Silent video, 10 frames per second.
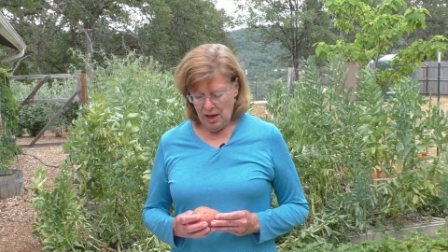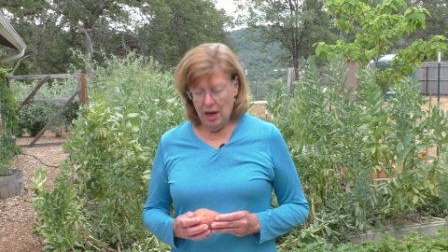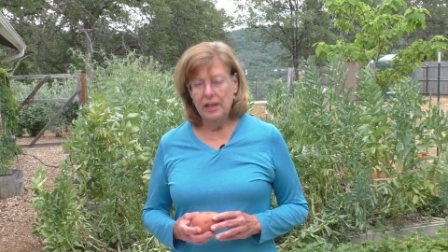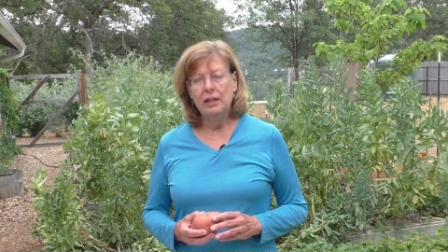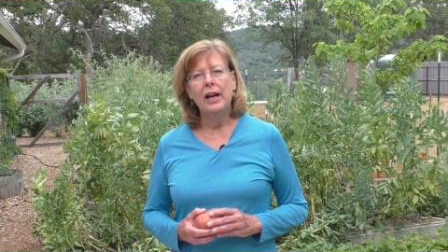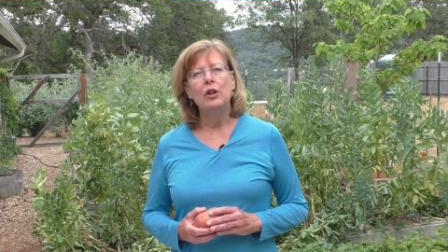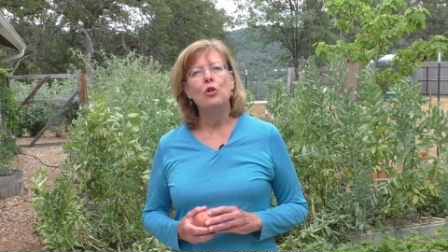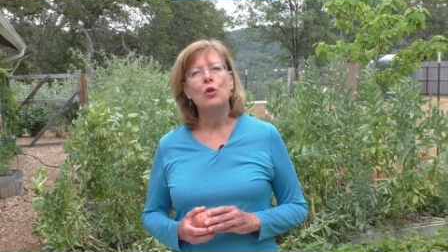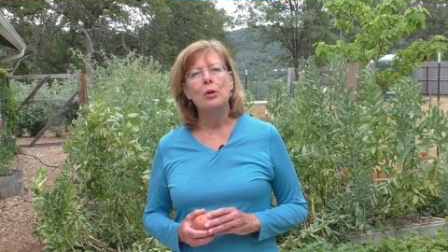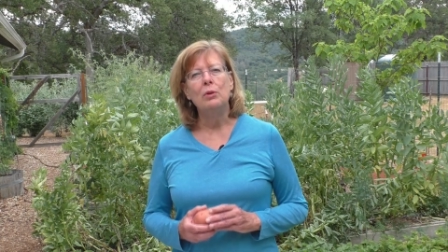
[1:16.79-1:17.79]
unlike
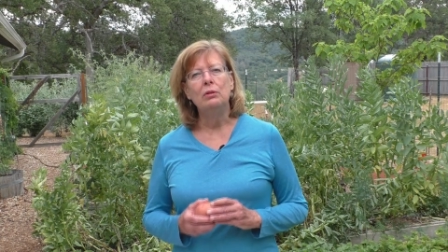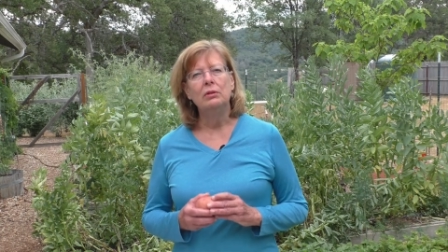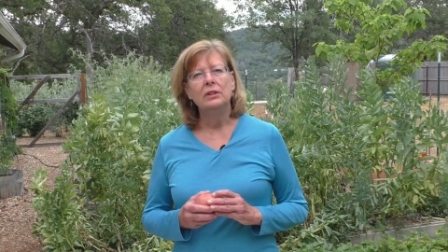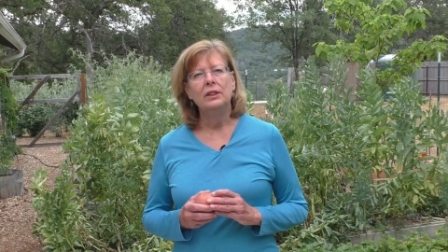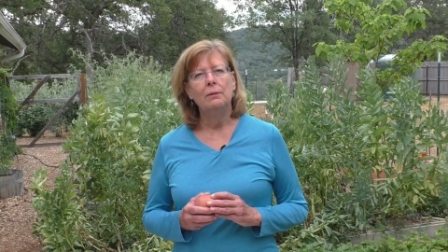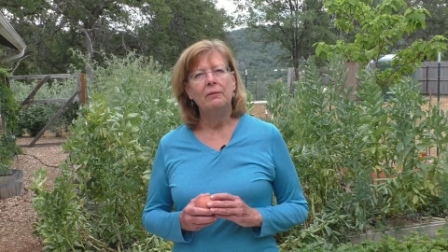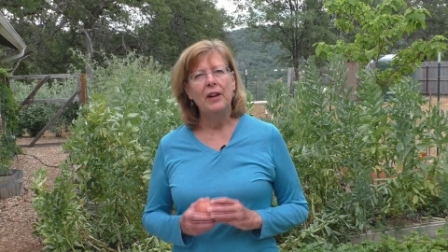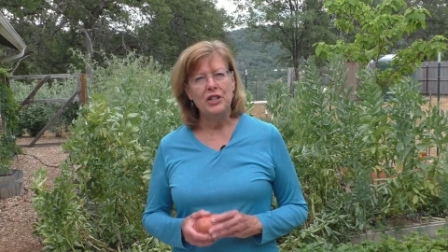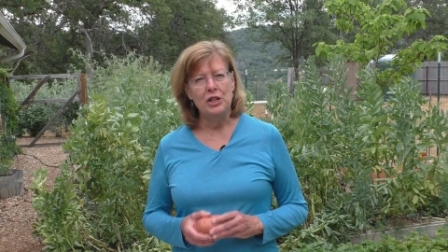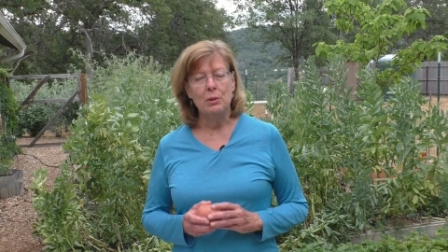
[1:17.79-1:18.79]
normal
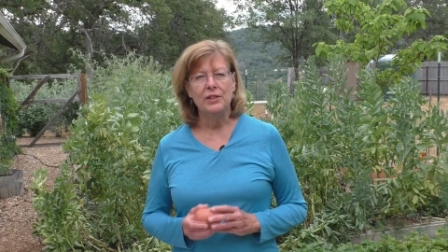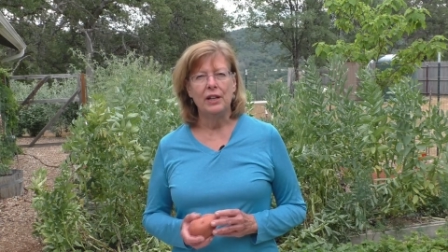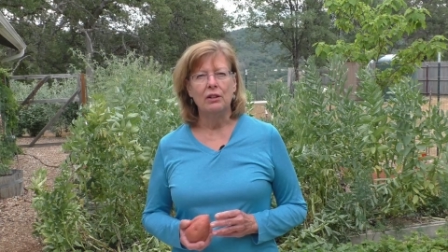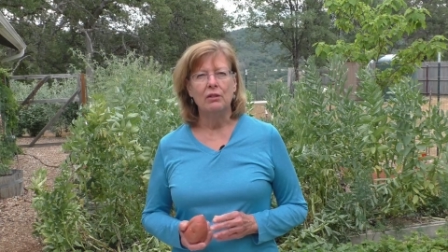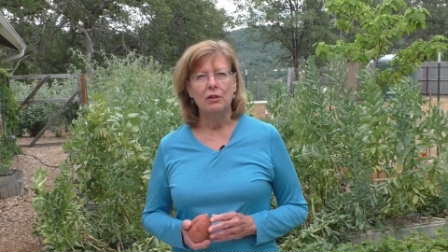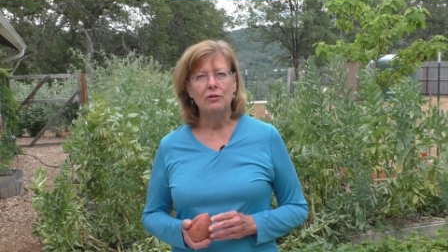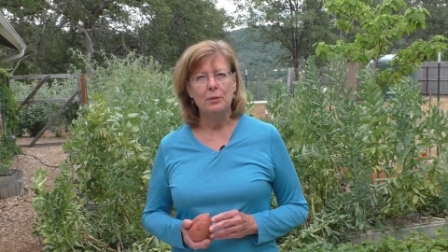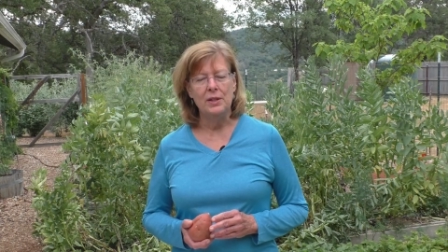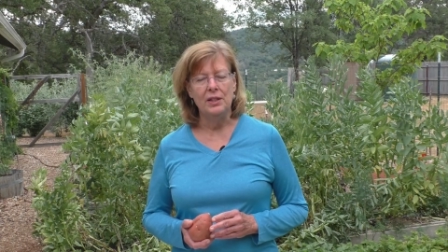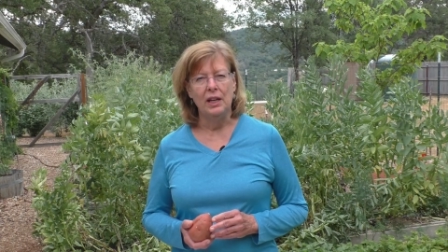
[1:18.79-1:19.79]
vegetables that are grown
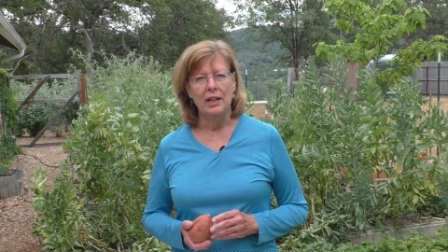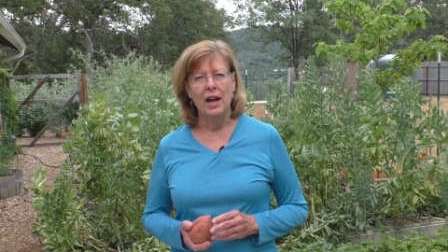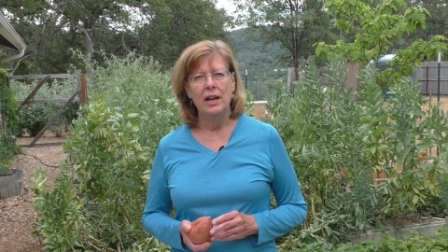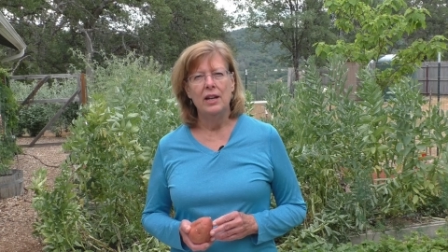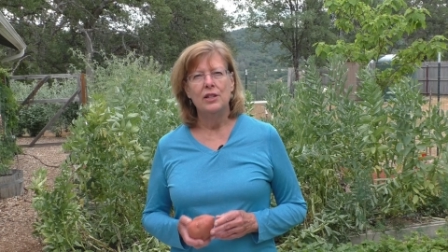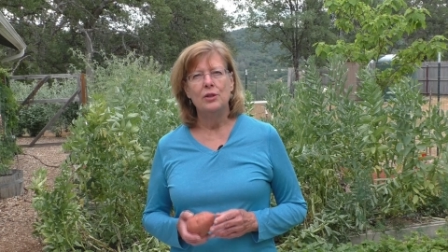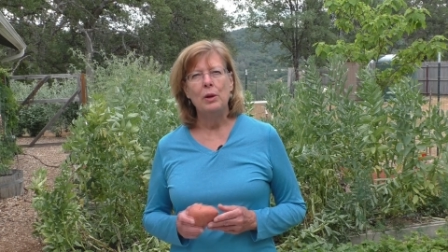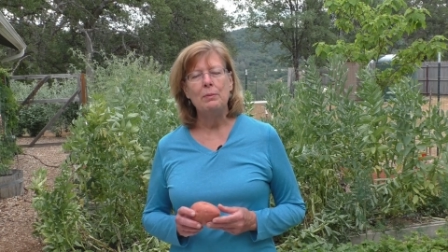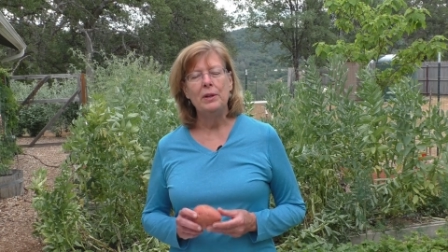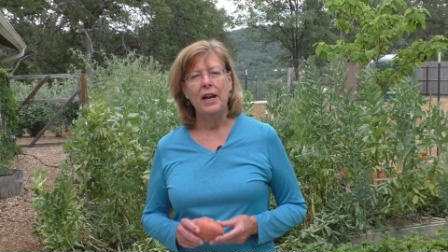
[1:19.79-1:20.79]
from seed,
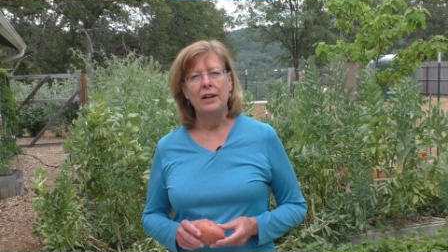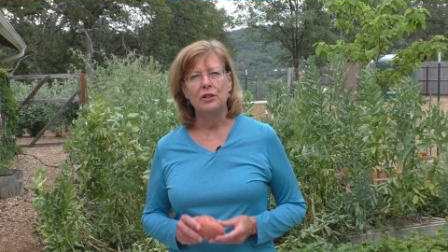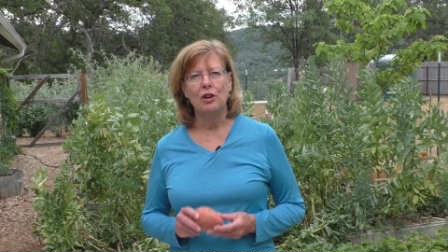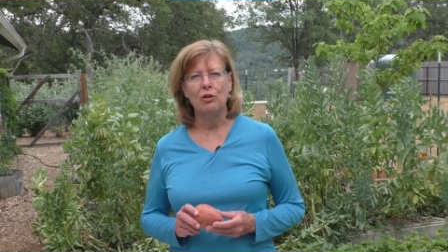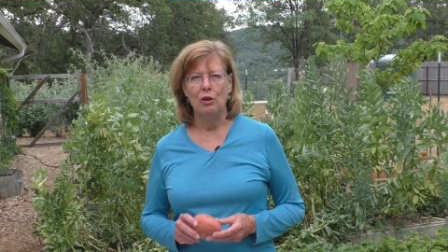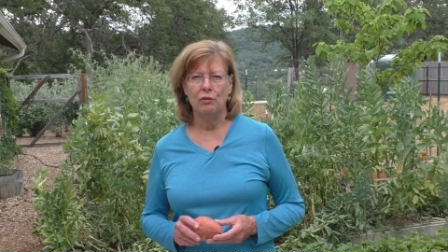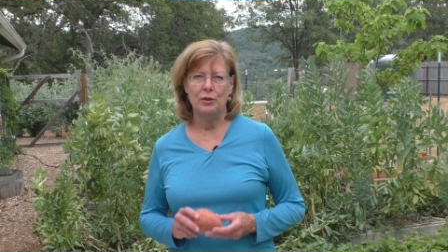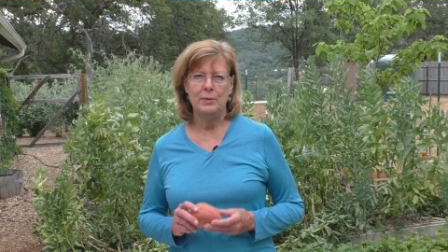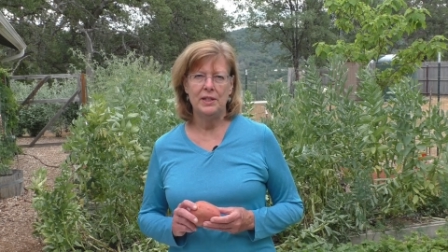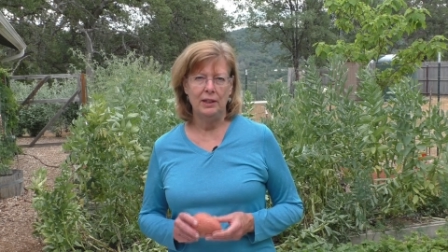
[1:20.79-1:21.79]
sweet potatoes are grown
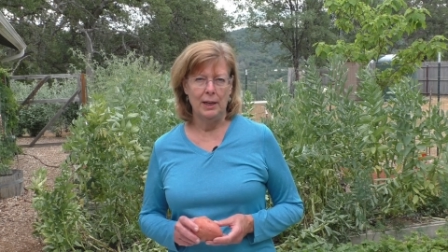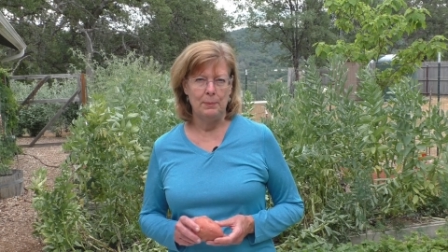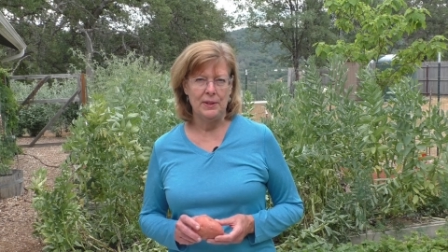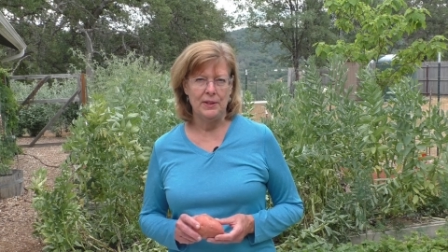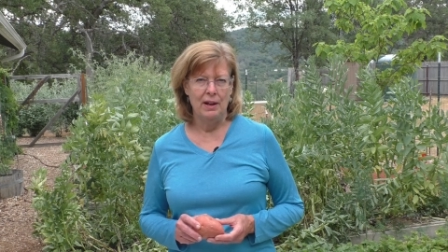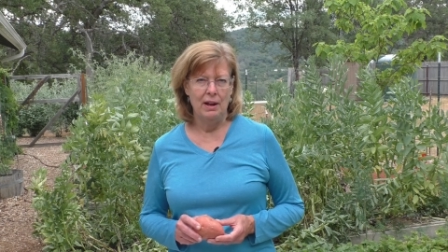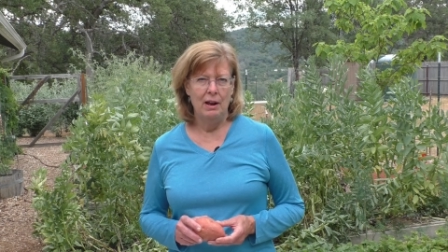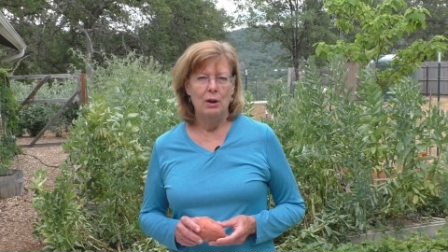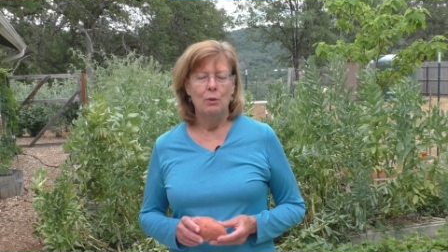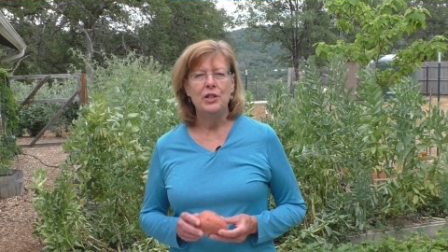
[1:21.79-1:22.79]
from slips,
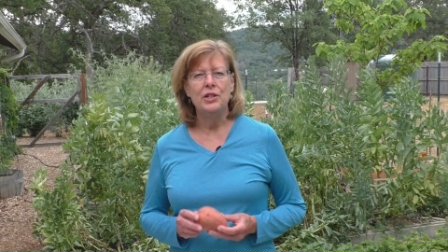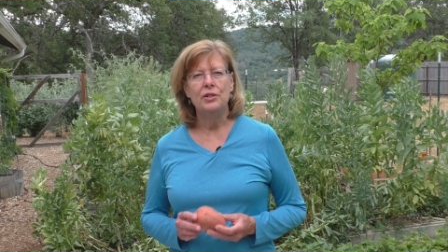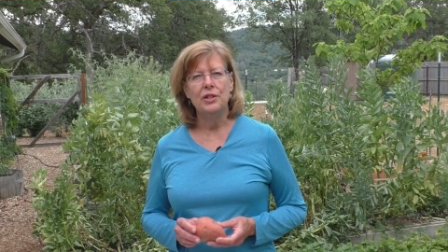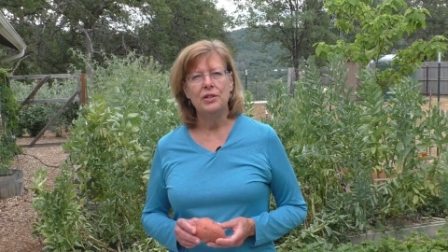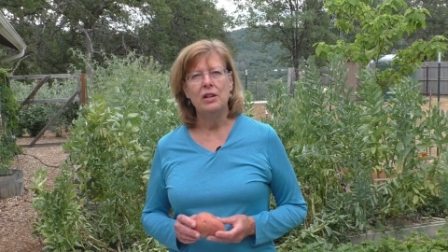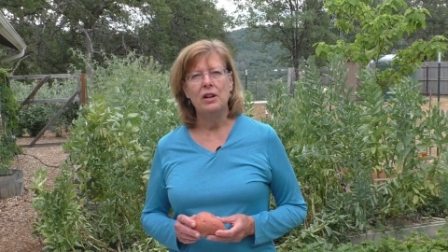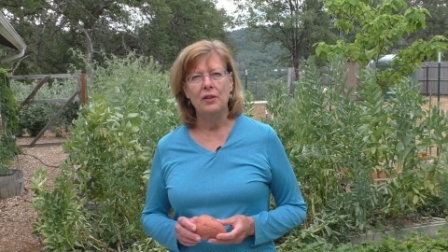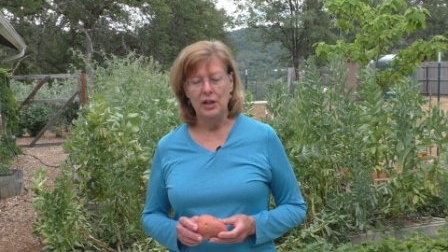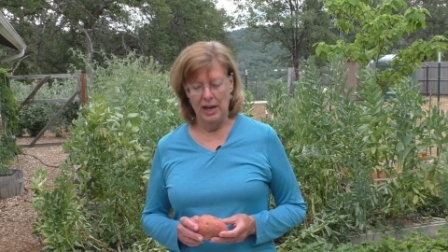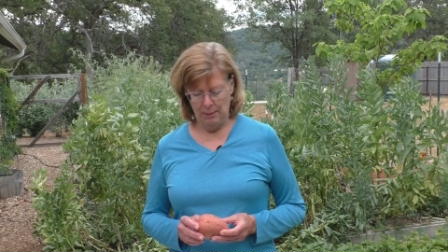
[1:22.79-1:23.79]
which is just
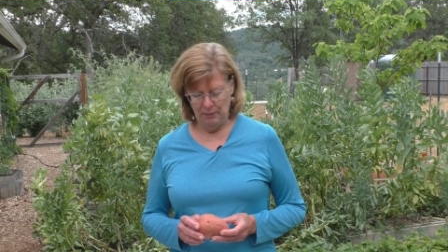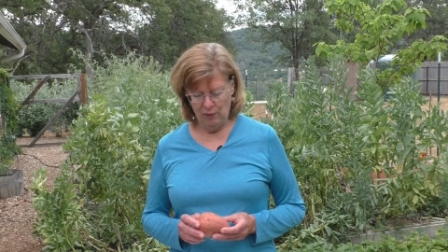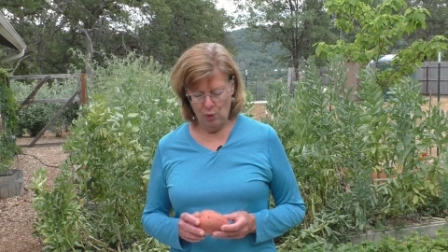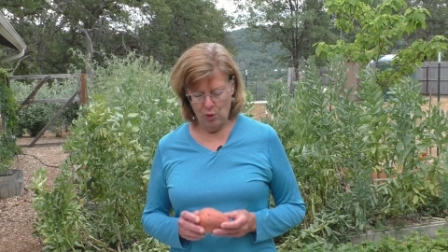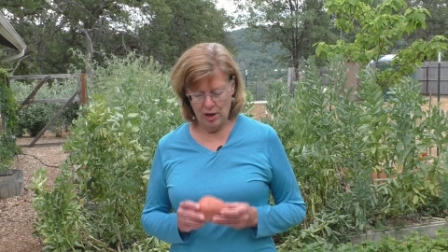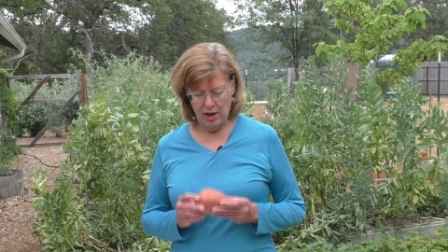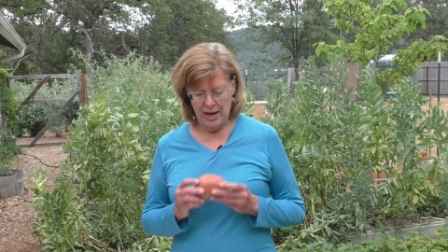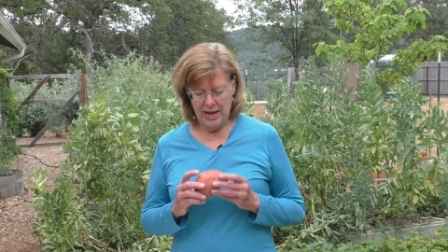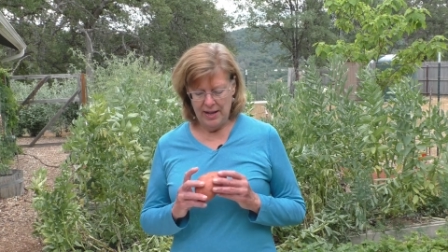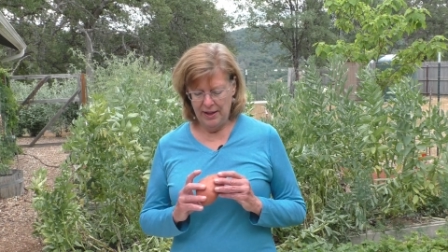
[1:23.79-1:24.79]
another name for
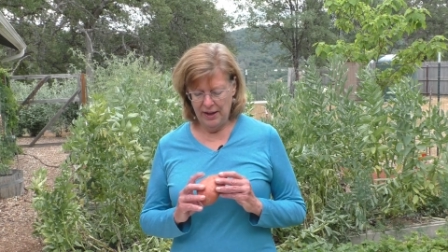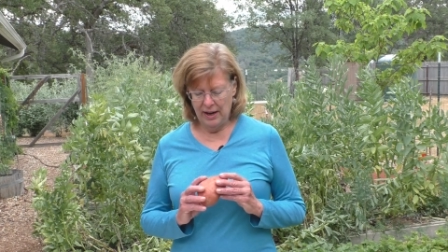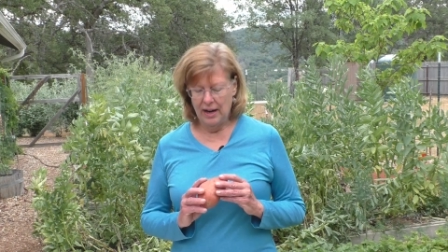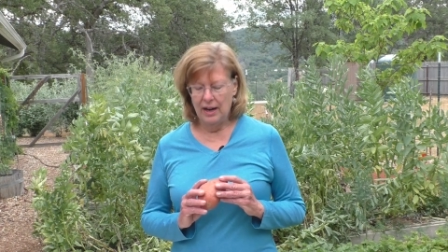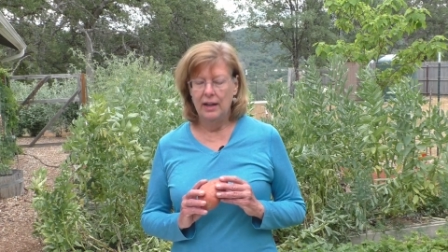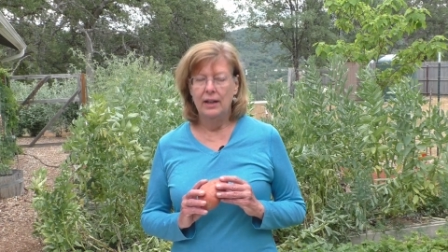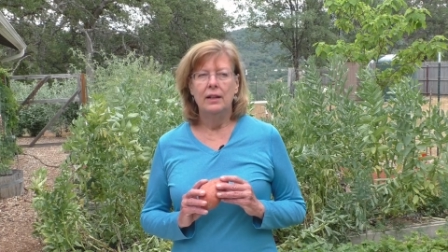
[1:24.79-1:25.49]
the